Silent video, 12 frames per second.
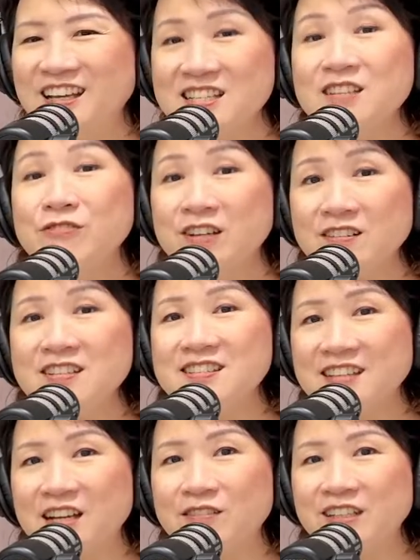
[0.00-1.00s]
It's a very
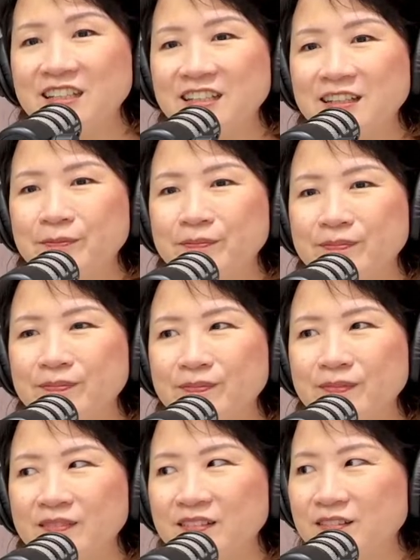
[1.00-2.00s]
scary
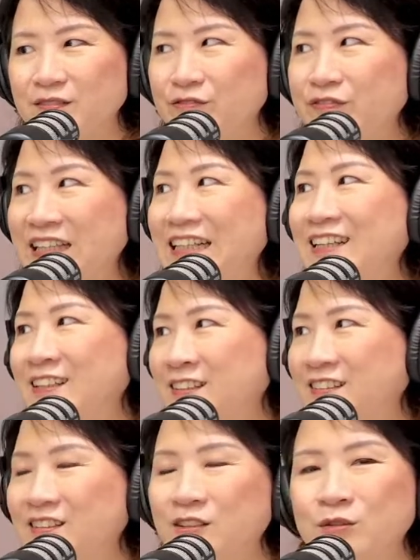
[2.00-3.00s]
feeling.